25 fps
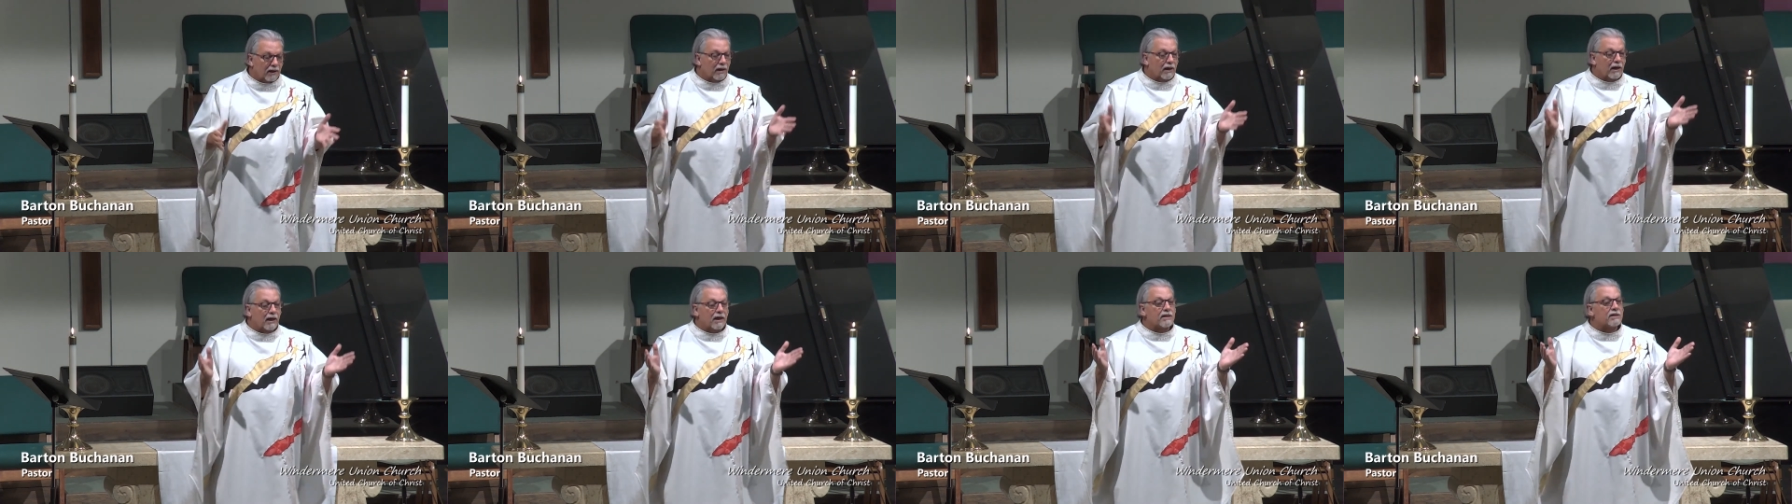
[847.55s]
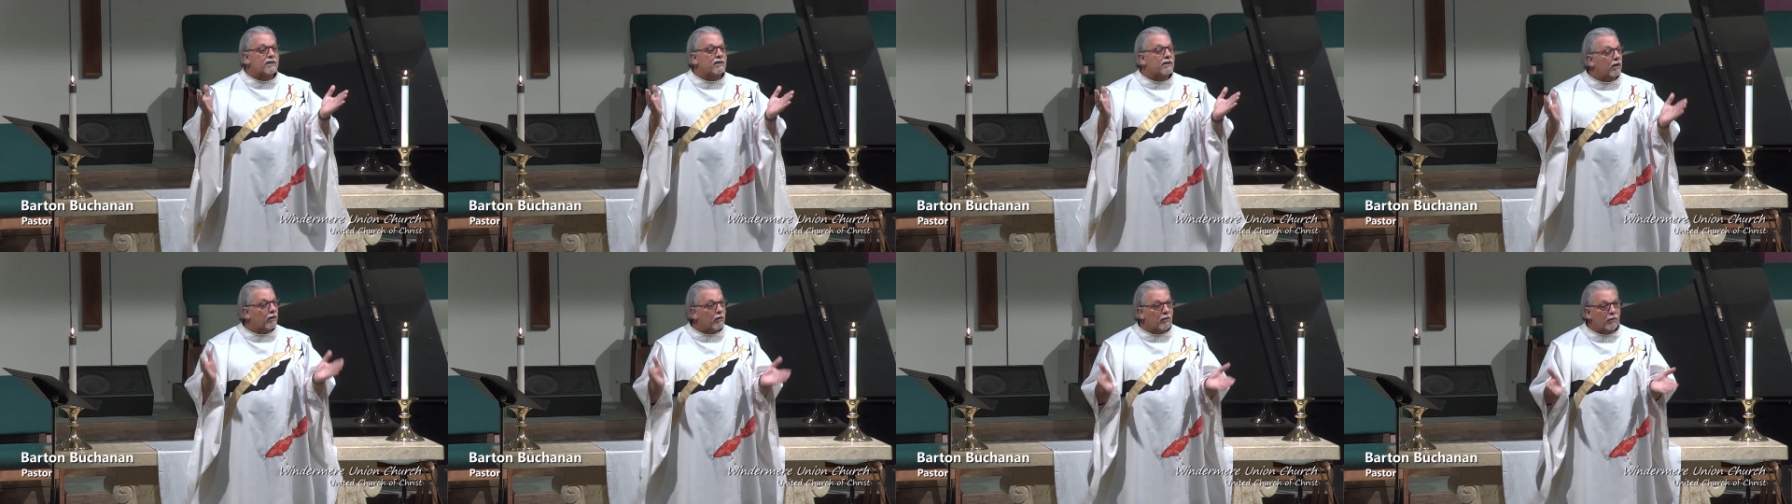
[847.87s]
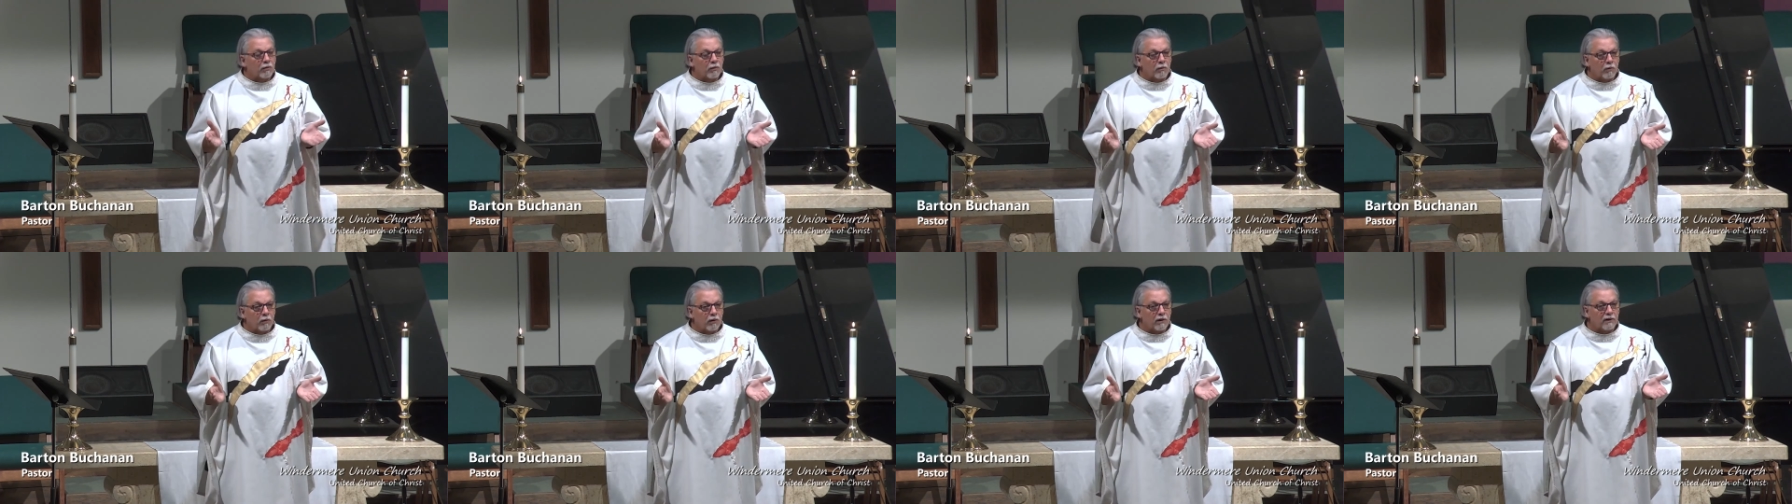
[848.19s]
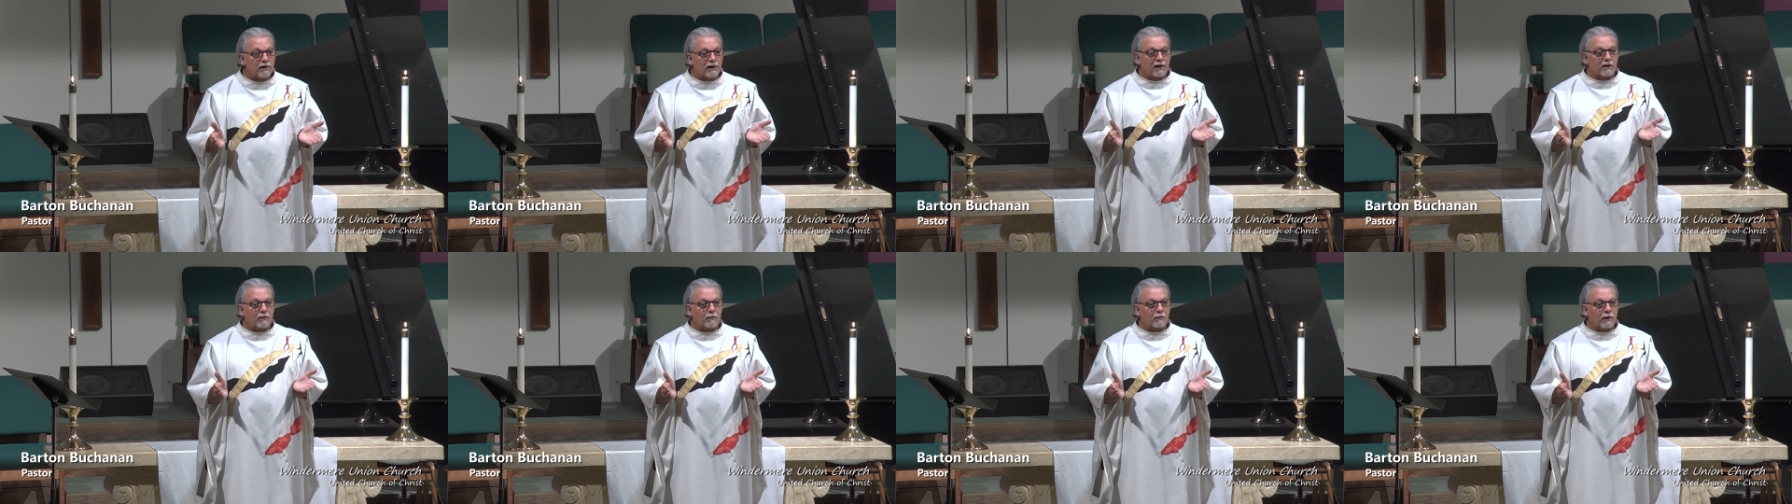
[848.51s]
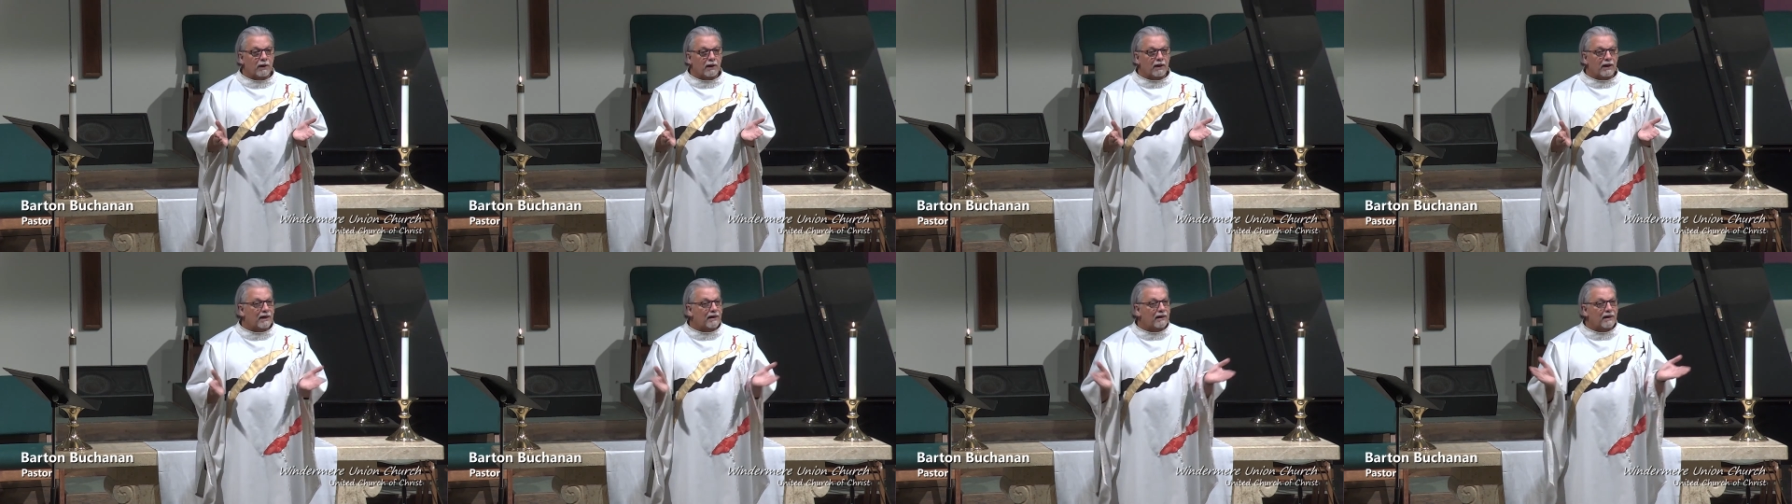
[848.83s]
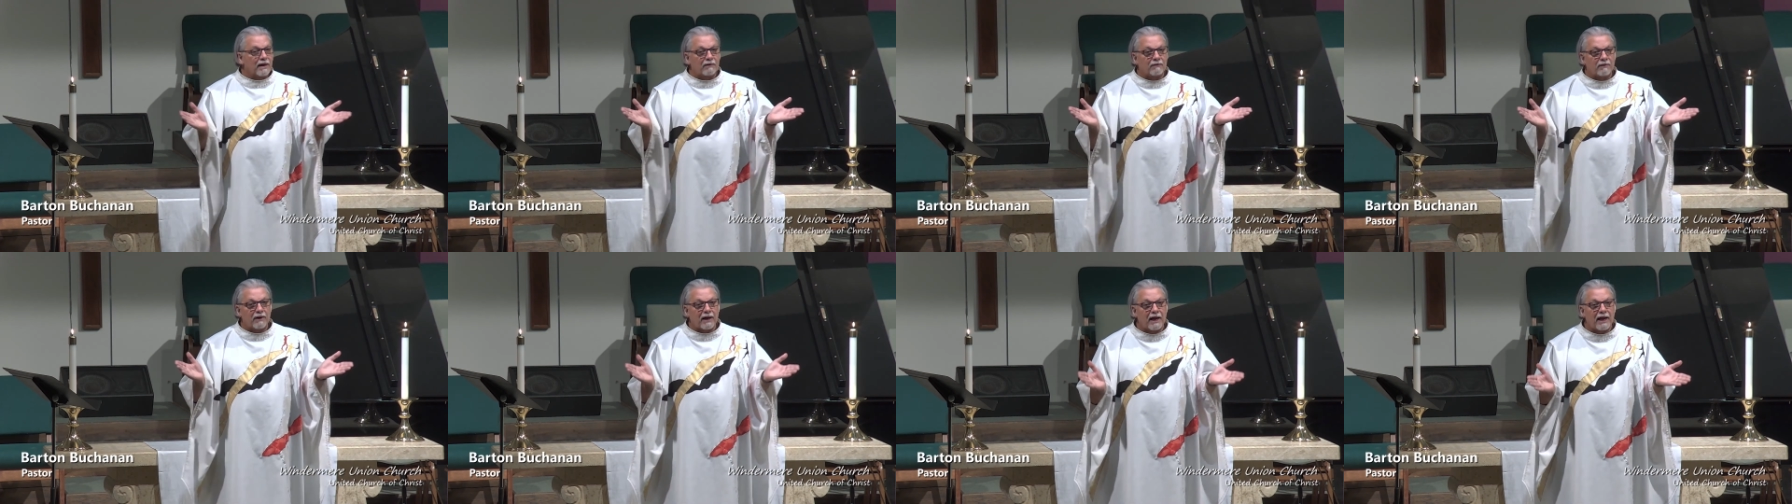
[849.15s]
It's not going to work that way. It
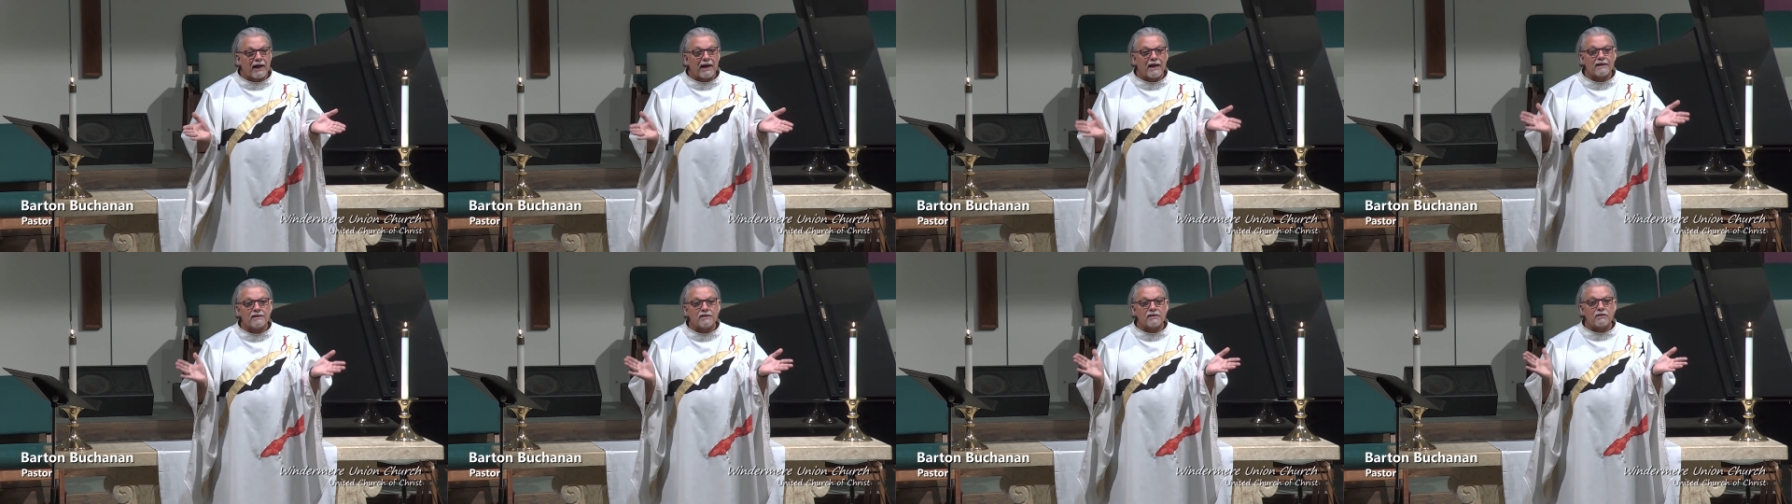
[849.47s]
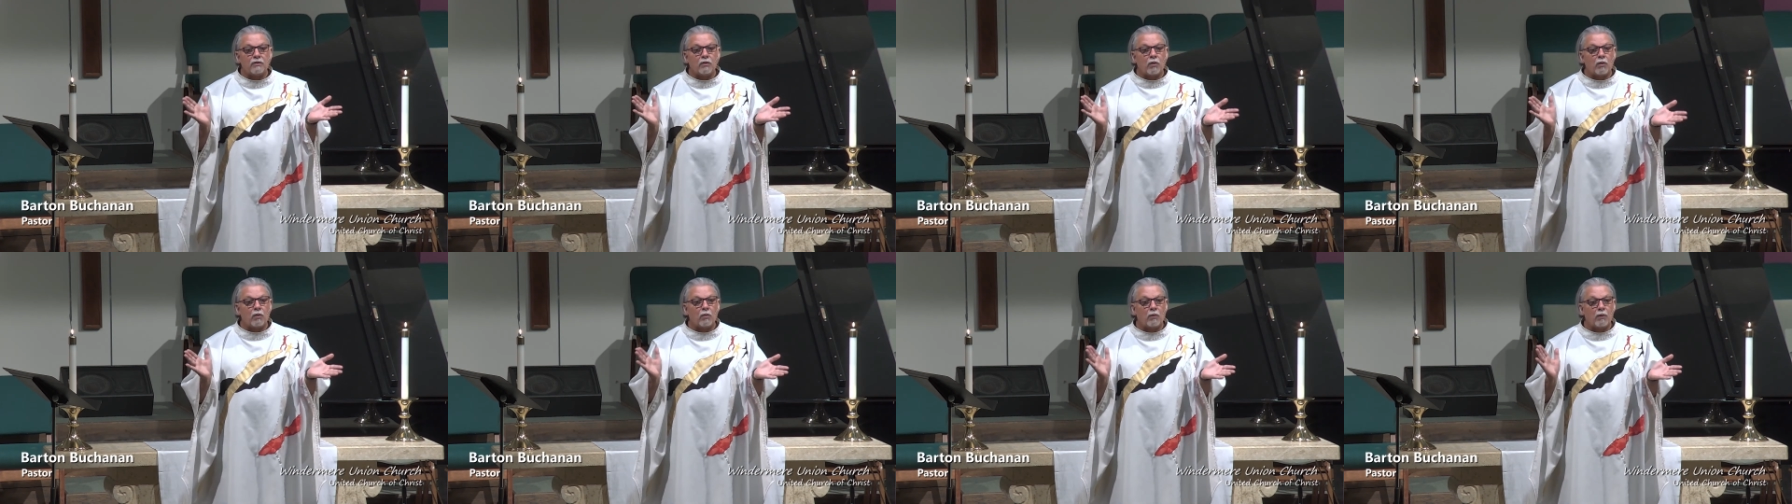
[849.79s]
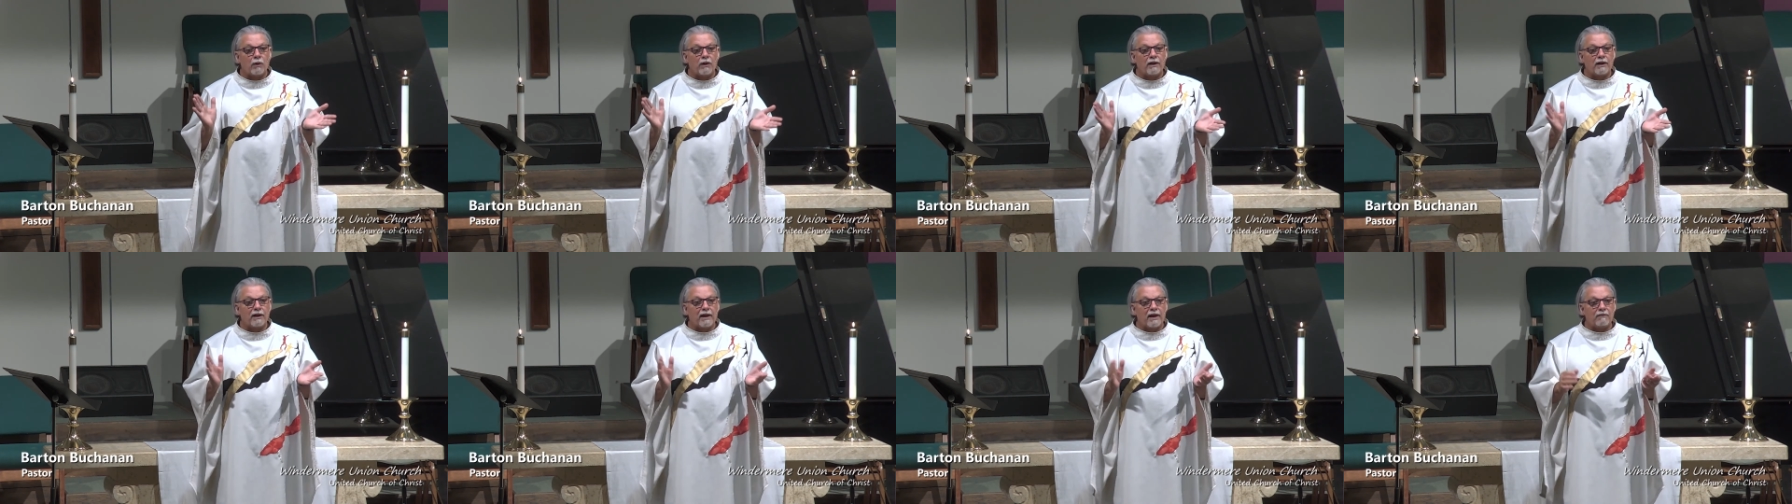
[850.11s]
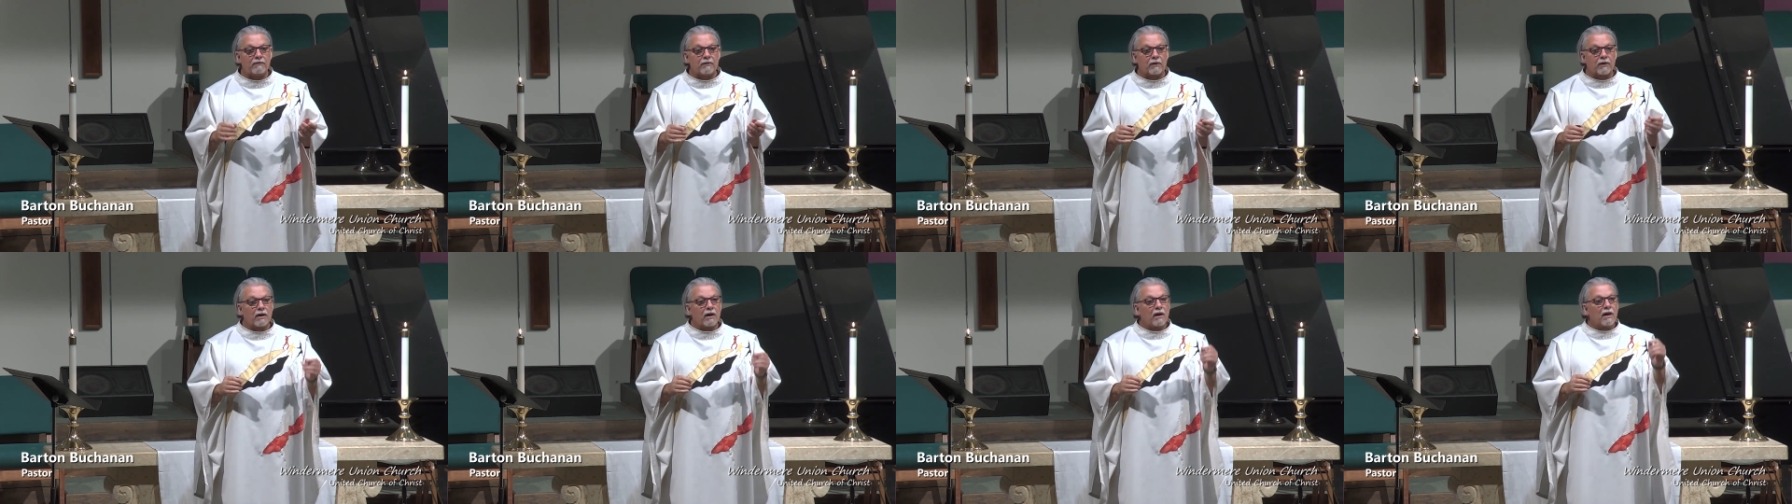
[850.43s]
never has, nor will it ever.